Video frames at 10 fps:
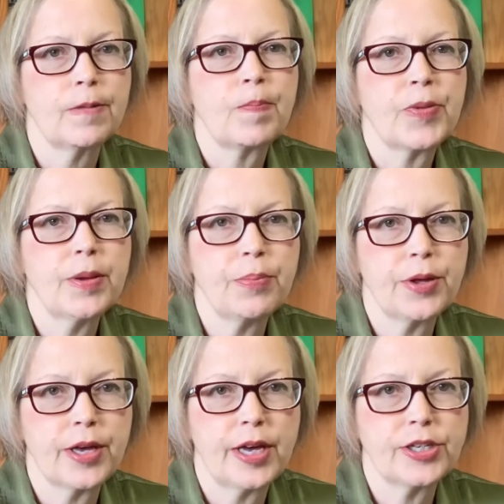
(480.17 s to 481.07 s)

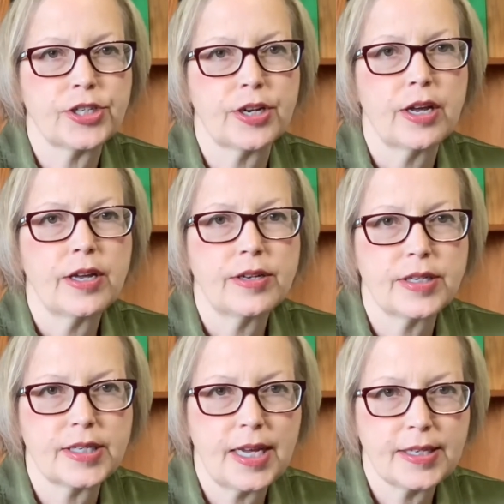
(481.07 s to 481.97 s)
implication,
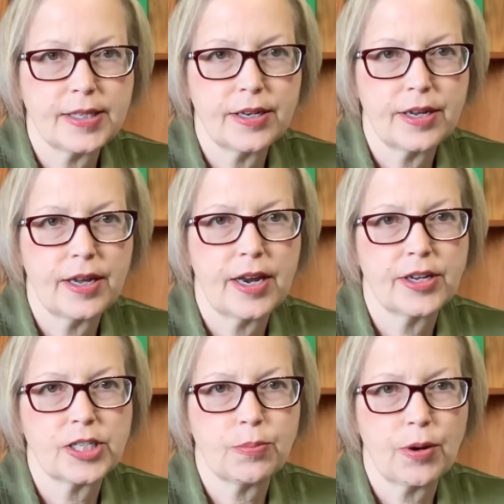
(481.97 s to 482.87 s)
necessity, and
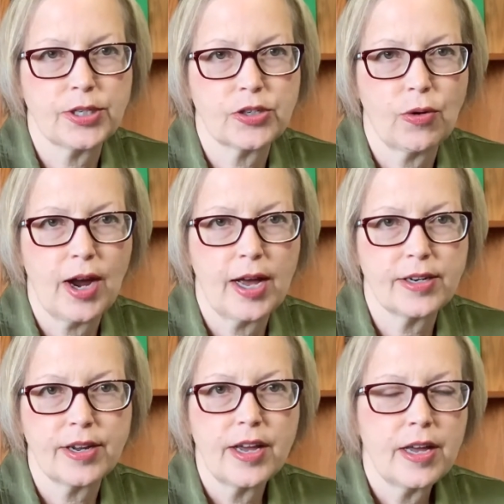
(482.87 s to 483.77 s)
express grant.
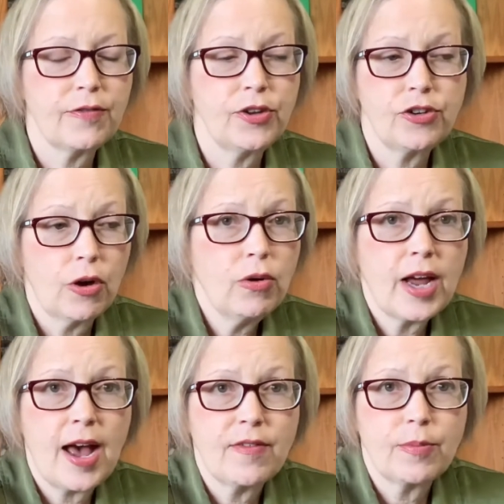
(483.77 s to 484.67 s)
If you don't
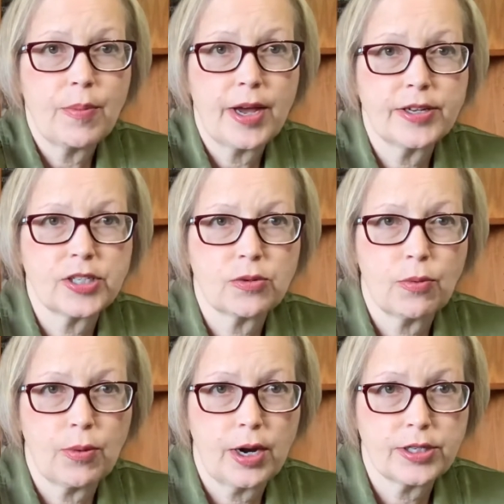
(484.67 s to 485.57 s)
have it by
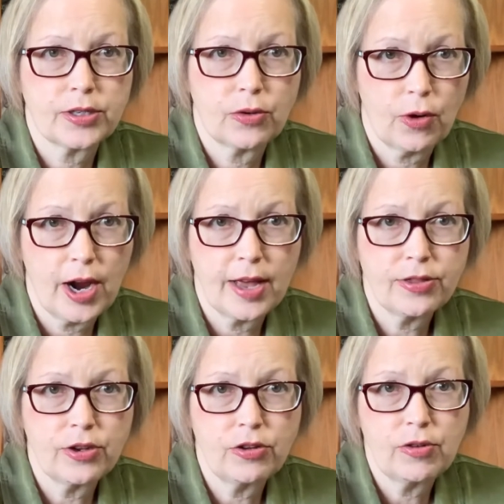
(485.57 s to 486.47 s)
express grant, then
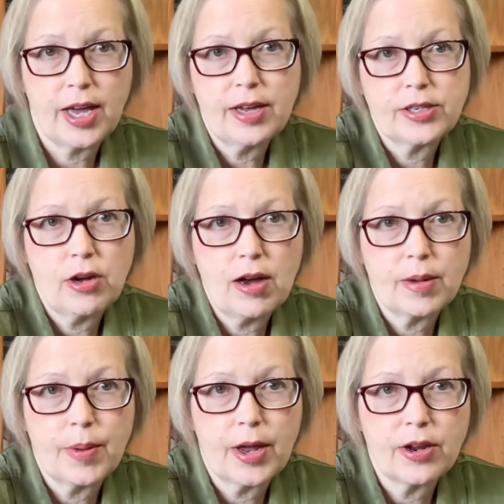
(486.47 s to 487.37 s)
you can't talk
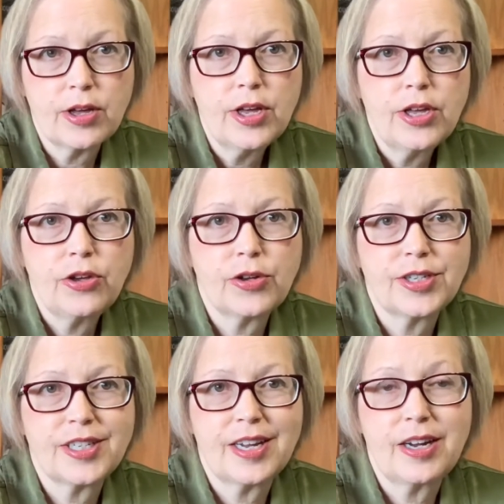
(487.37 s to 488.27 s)
about it. You can
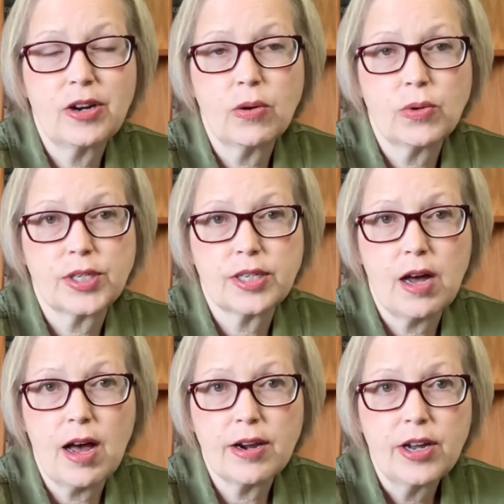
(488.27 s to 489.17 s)
say here it was
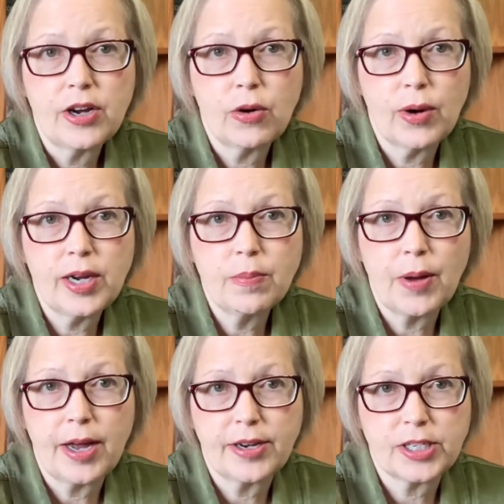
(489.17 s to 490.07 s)
not created by
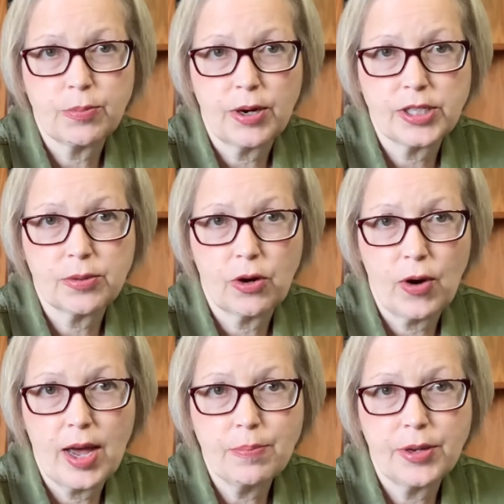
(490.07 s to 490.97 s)
an express
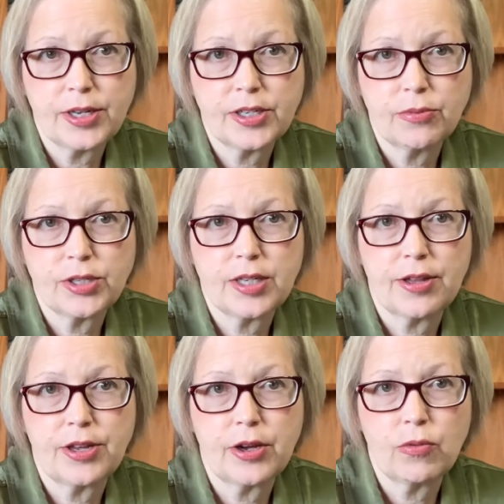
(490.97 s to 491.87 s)
grant because there was
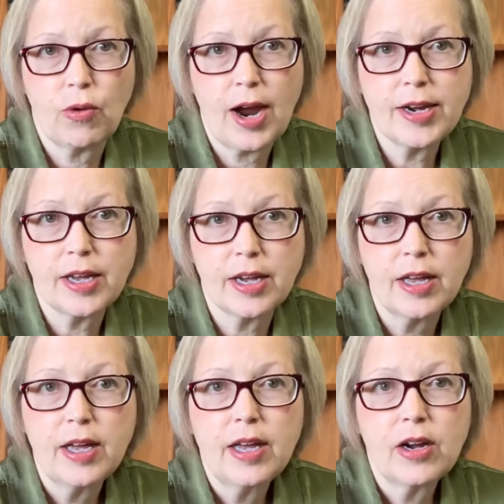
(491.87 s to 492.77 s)
nothing in writing
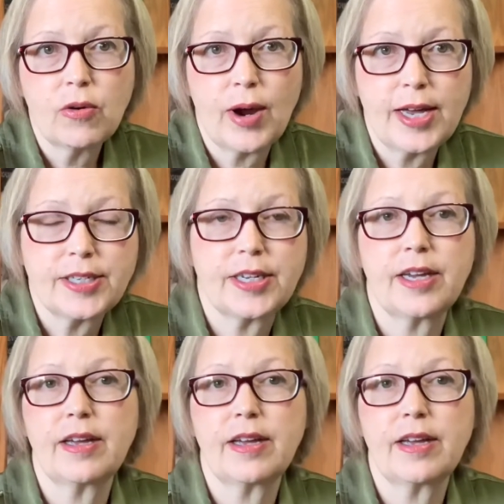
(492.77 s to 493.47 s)
granting,